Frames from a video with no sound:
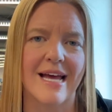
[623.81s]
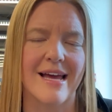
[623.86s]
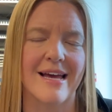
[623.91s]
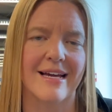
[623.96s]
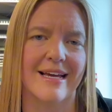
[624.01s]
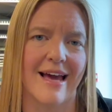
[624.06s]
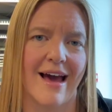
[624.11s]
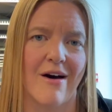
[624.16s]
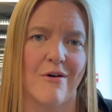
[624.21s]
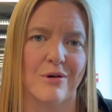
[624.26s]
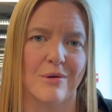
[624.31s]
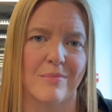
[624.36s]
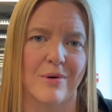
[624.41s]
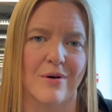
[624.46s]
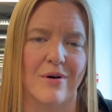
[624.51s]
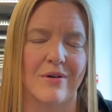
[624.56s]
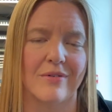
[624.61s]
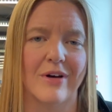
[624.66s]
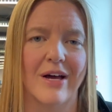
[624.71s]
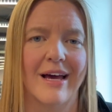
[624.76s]

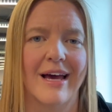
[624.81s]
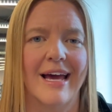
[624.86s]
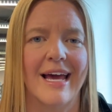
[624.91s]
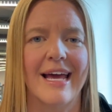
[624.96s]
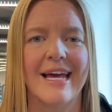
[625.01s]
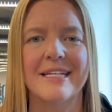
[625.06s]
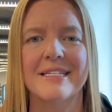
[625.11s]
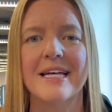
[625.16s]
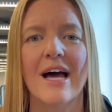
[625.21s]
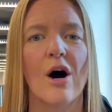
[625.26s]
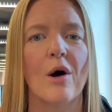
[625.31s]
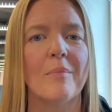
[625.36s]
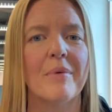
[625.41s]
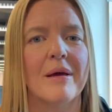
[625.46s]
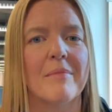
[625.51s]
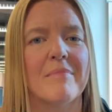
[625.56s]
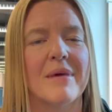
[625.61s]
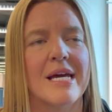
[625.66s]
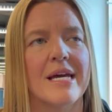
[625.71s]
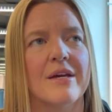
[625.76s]
accountable. It's helping
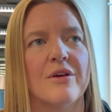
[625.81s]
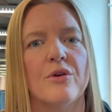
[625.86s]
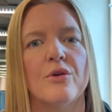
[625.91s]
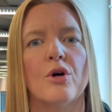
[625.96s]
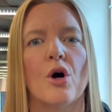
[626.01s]
me,